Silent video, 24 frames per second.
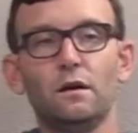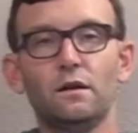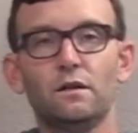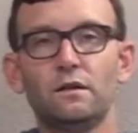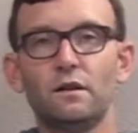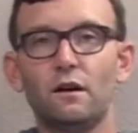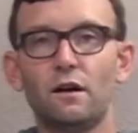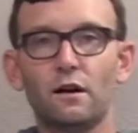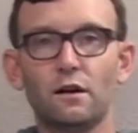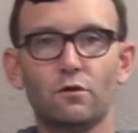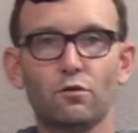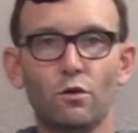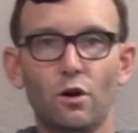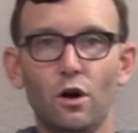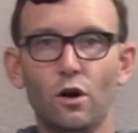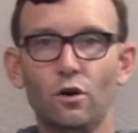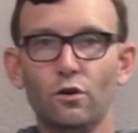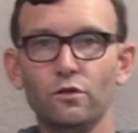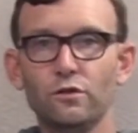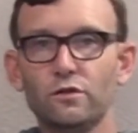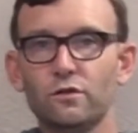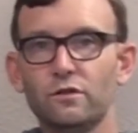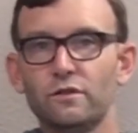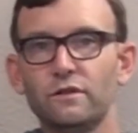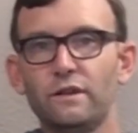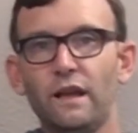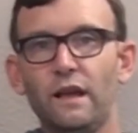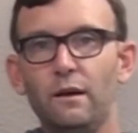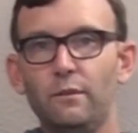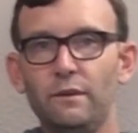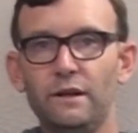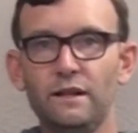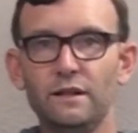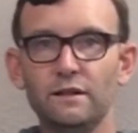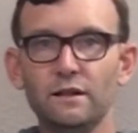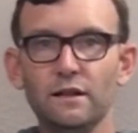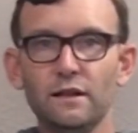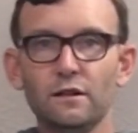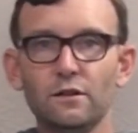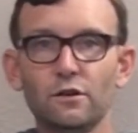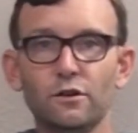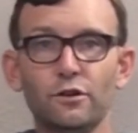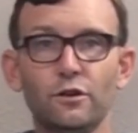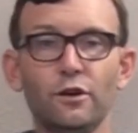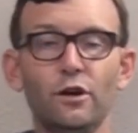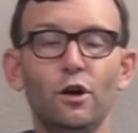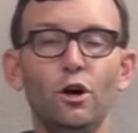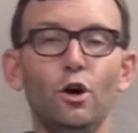Derrick Rose or Damian
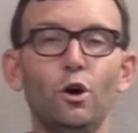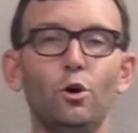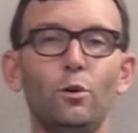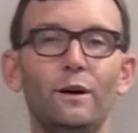Lillard,